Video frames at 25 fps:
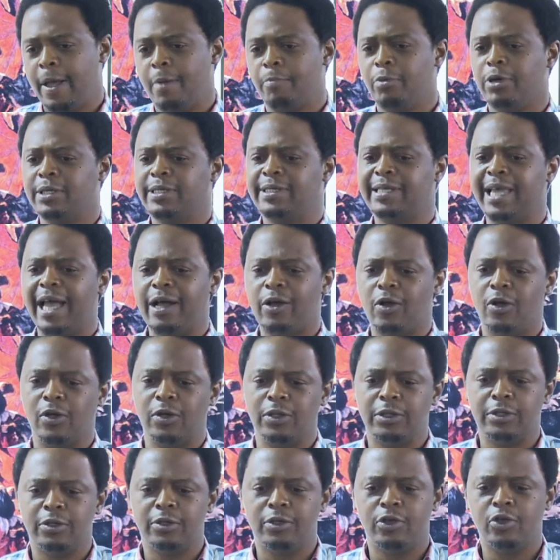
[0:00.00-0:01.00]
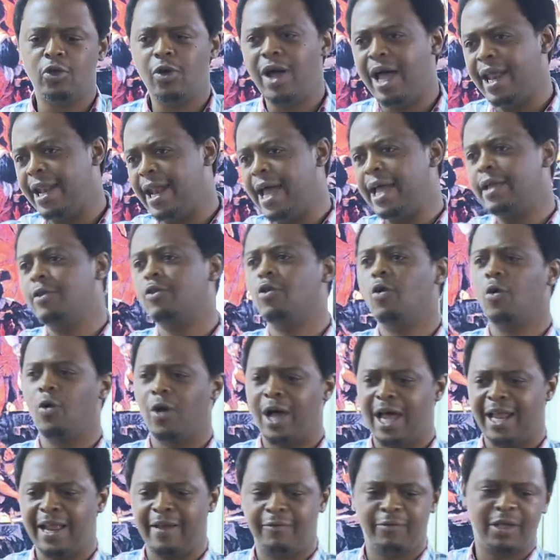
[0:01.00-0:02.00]
But second, you and I
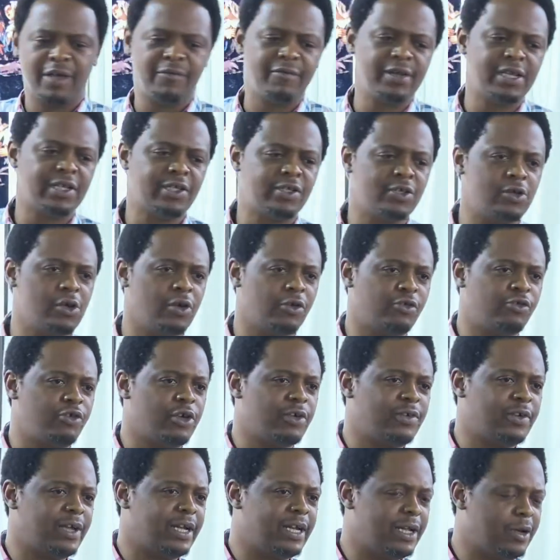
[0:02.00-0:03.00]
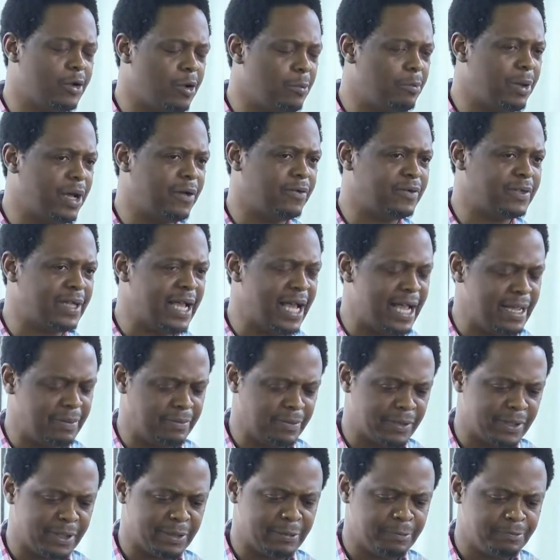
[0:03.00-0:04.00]
know, and I've given this illustration a number of
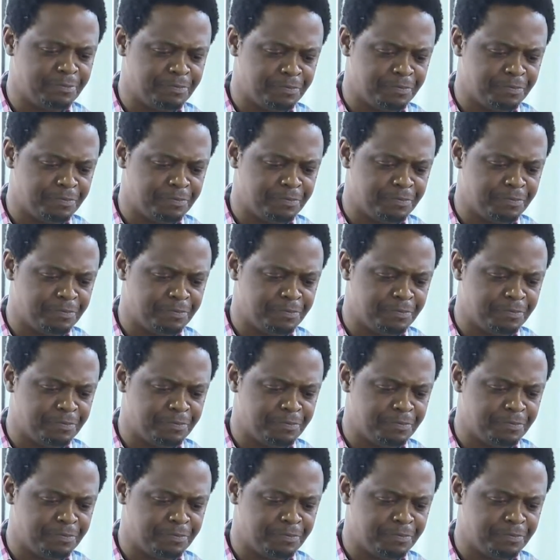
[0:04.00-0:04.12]
times,